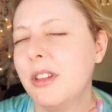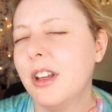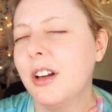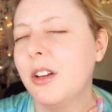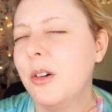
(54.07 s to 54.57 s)

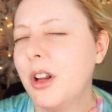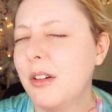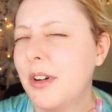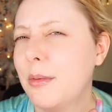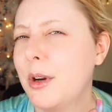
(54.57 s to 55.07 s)
let alone have
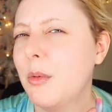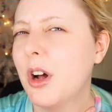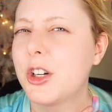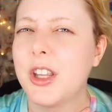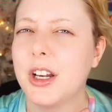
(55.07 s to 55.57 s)
everybody
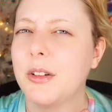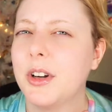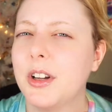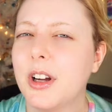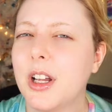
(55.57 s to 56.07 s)
watch that every
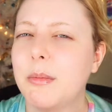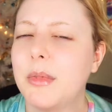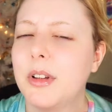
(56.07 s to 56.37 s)
time.